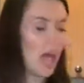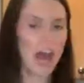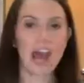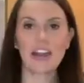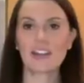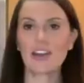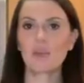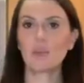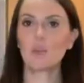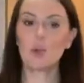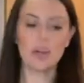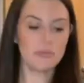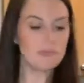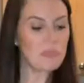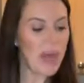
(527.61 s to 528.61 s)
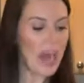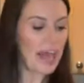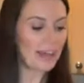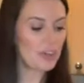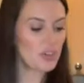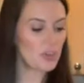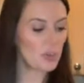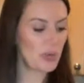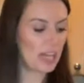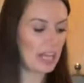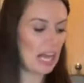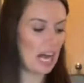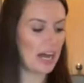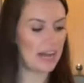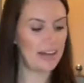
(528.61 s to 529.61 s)
Out of that one batch, we
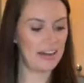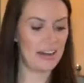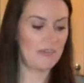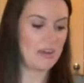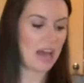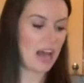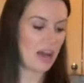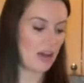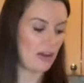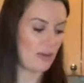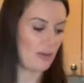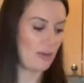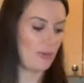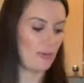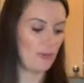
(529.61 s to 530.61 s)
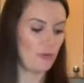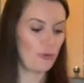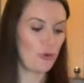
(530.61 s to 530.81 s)
got about